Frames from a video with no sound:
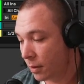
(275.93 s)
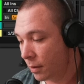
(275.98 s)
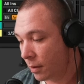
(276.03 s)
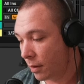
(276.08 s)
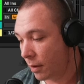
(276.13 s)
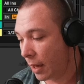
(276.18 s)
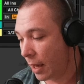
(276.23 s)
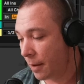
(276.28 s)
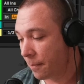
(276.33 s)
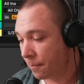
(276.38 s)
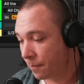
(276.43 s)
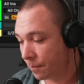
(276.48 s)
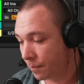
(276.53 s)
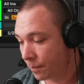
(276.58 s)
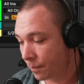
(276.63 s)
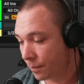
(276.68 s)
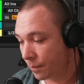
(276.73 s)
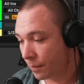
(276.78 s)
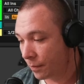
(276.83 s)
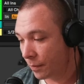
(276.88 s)
okay, and
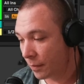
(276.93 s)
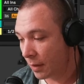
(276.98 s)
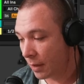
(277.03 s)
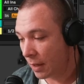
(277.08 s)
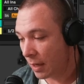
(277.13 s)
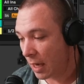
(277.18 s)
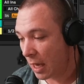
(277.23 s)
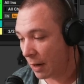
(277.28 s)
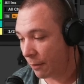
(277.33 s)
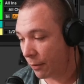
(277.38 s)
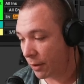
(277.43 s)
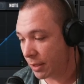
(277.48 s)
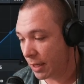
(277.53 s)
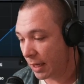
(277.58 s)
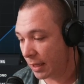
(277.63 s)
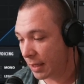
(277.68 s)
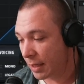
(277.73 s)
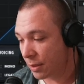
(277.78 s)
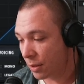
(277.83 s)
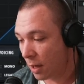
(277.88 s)
if we
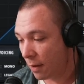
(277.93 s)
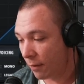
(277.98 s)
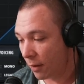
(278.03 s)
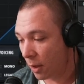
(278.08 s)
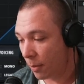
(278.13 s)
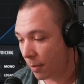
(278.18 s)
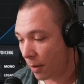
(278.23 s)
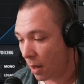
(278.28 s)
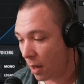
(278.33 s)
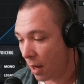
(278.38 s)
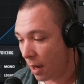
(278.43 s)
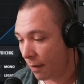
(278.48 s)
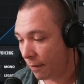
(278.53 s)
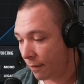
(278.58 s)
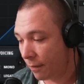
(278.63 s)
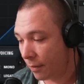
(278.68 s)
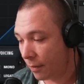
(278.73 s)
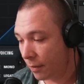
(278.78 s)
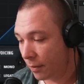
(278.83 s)
take this envelope off,